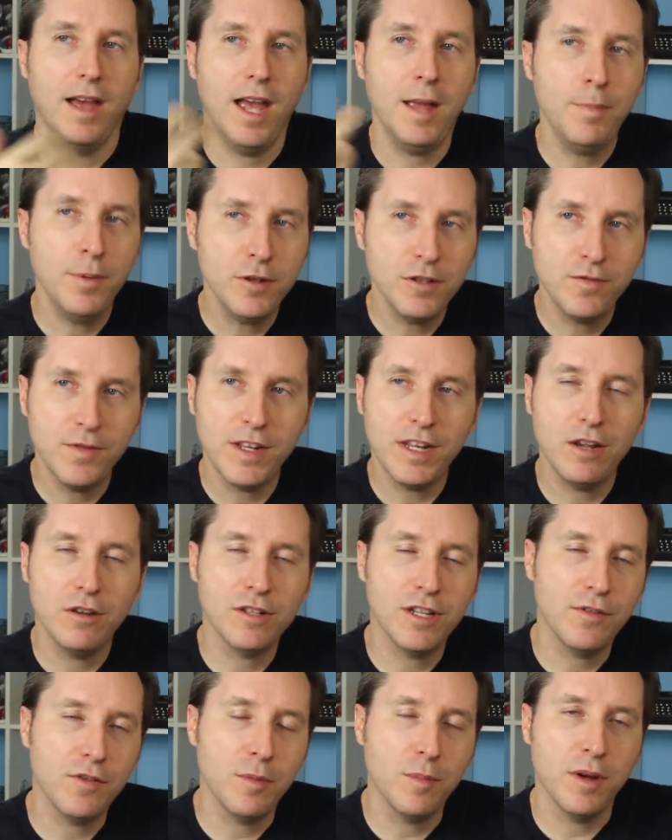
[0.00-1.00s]
I post videos
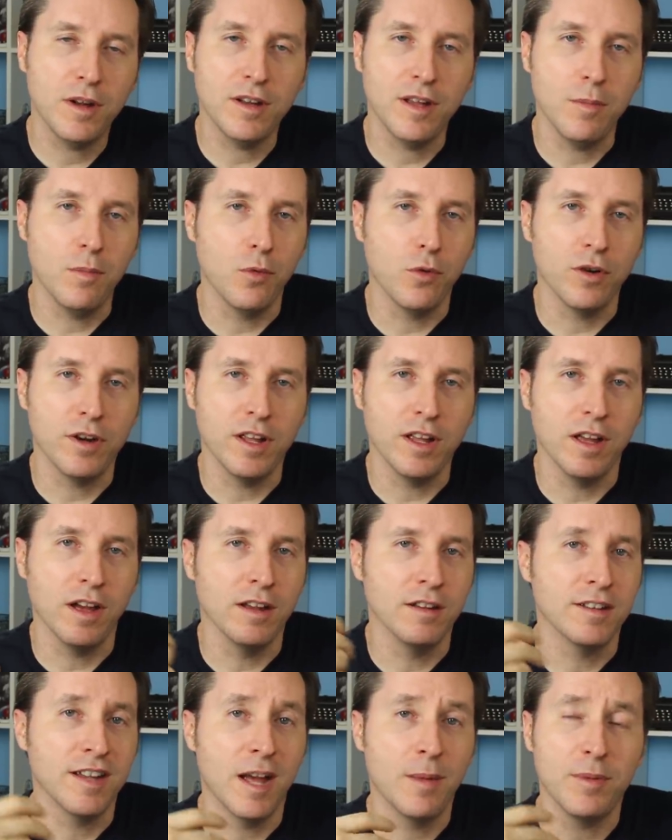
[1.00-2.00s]
every Monday morning
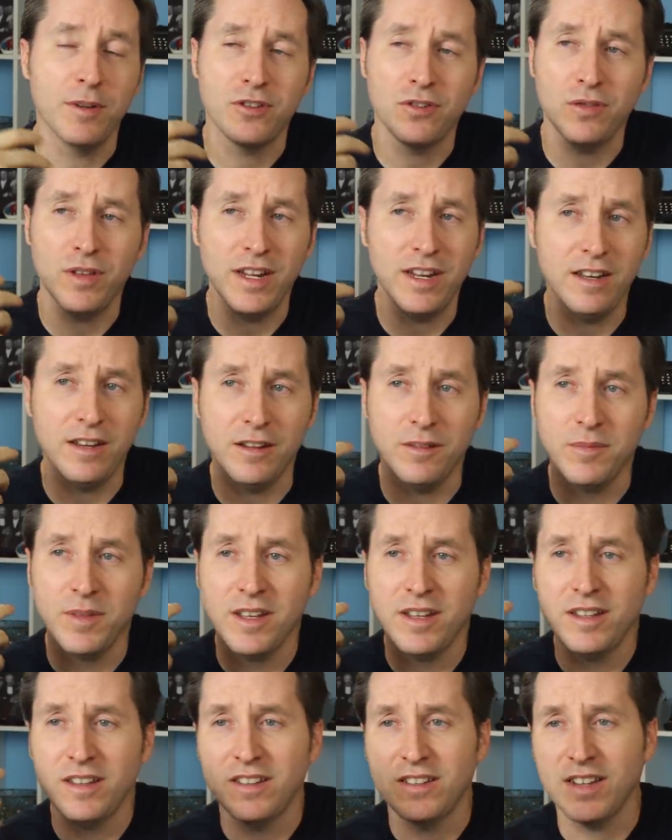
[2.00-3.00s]
on topics relating to
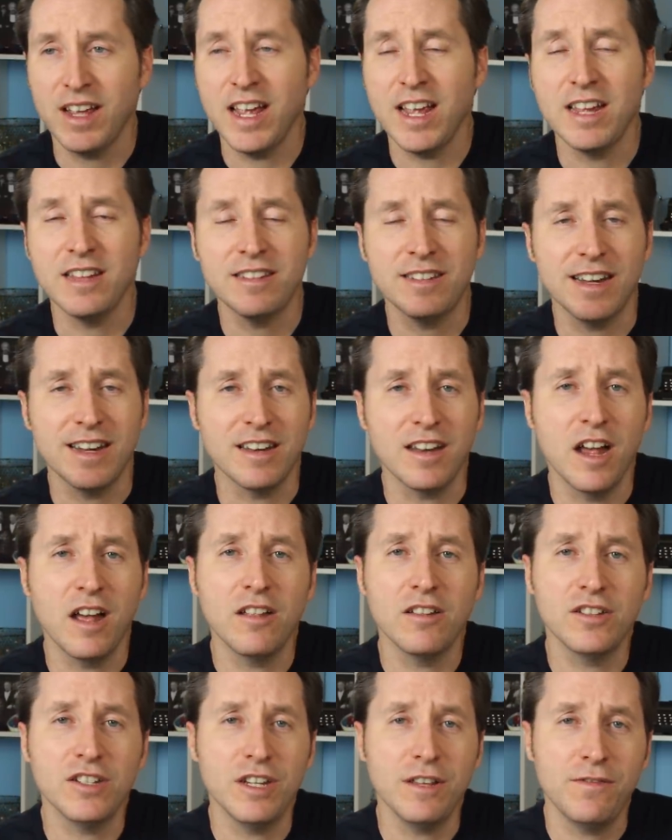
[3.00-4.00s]
science,
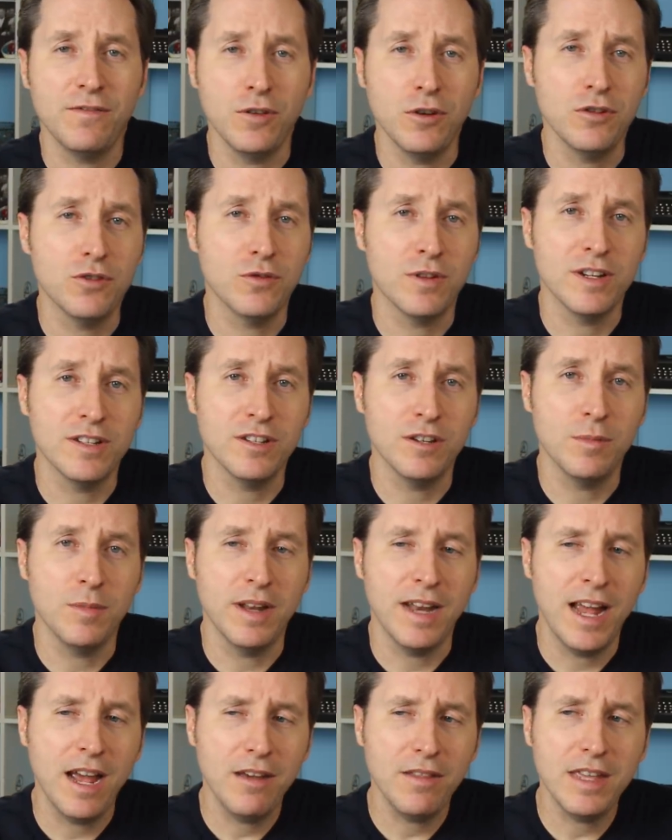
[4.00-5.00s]
technology, futurism,
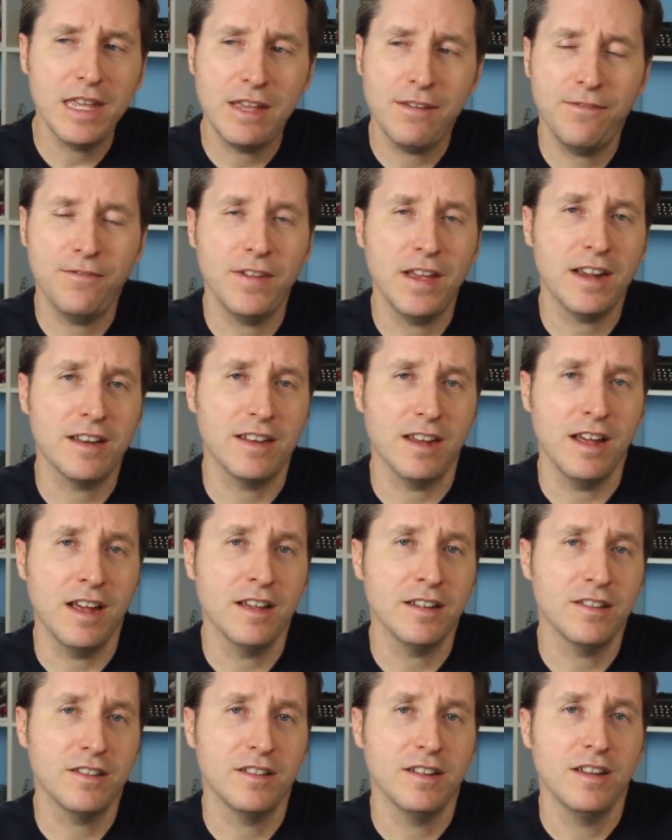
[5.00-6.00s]
and how they affect
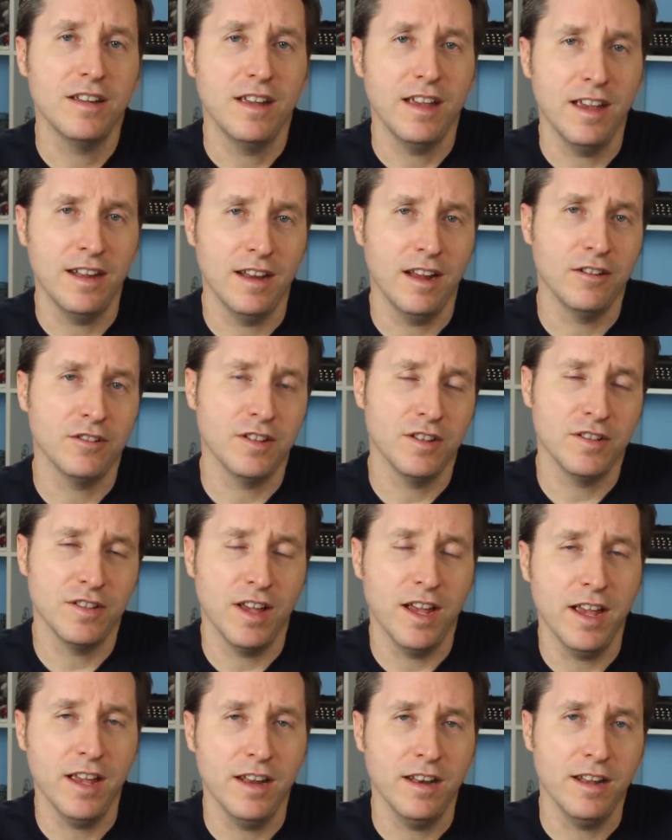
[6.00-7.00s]
us and our
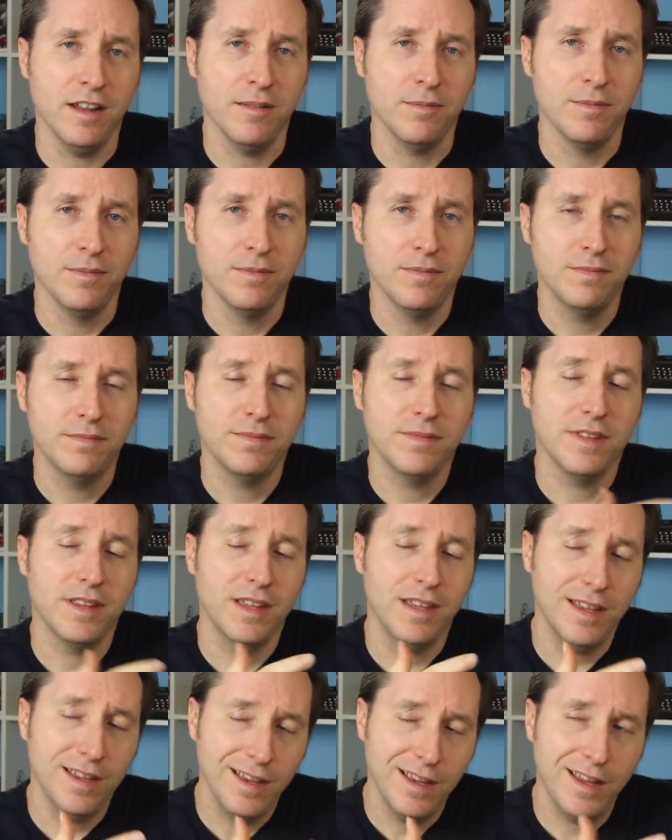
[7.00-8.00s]
society.
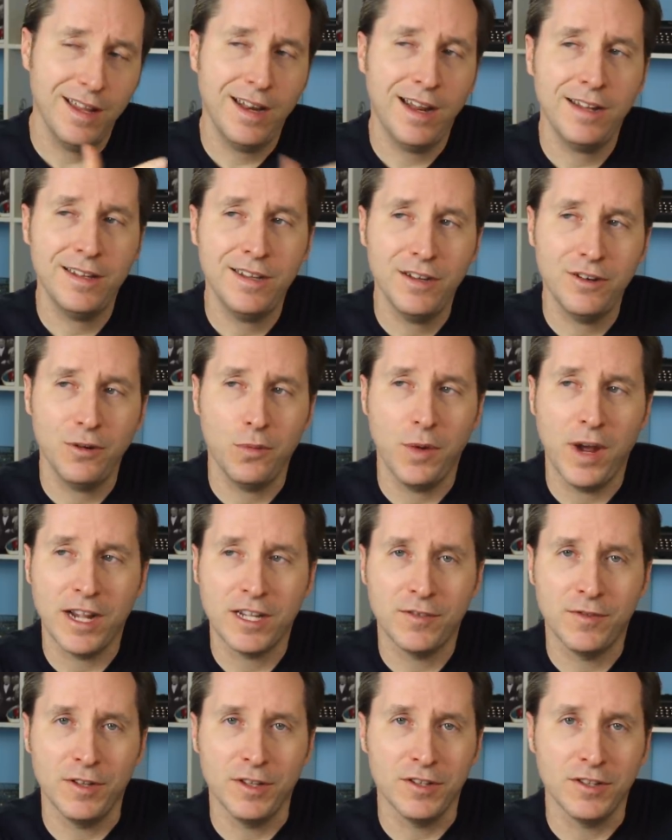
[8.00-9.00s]
And I tend to
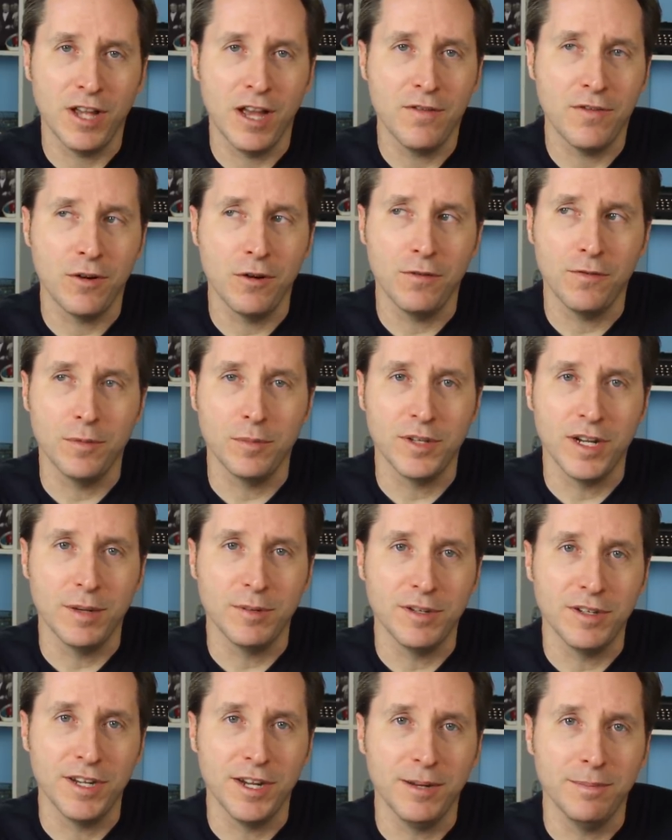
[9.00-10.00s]
wax philosophical from time
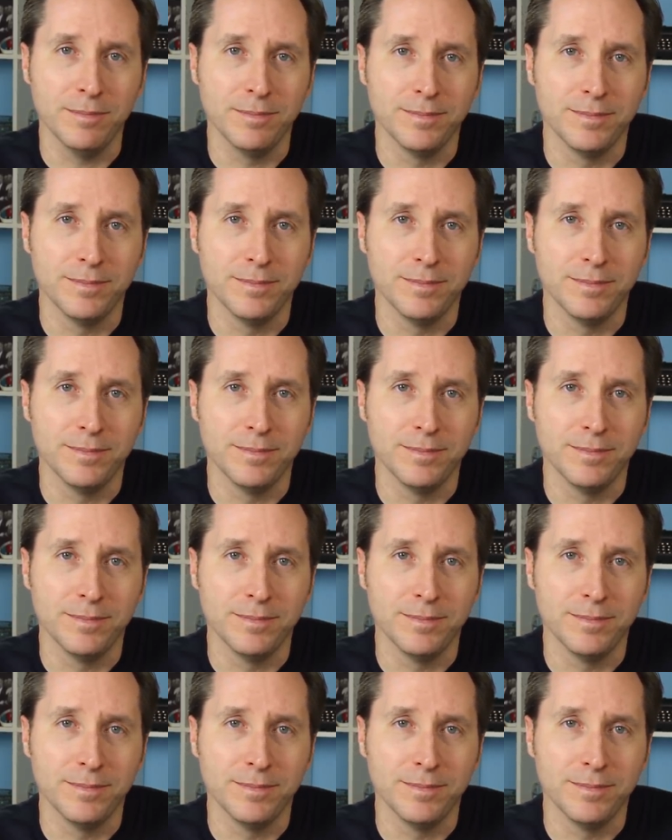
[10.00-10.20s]
to time.